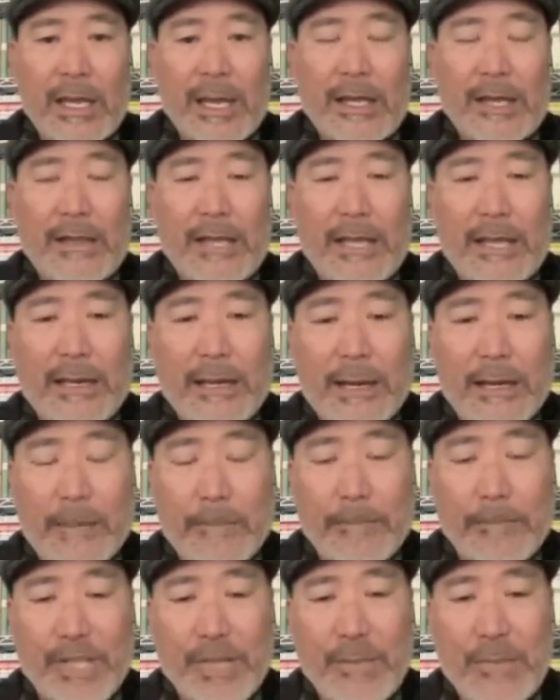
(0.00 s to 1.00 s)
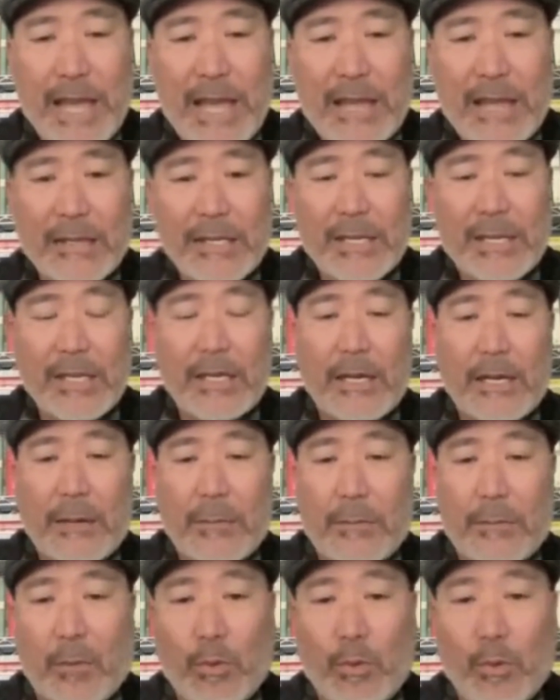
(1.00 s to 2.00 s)
And then demanding
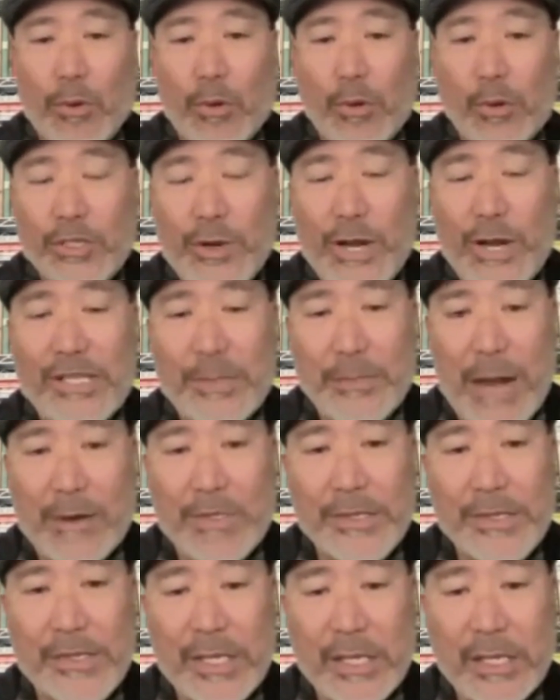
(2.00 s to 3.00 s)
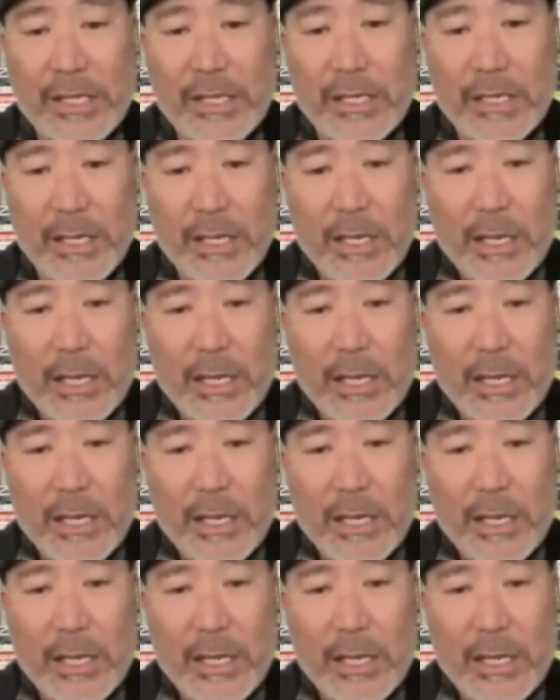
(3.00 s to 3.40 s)
more transparency,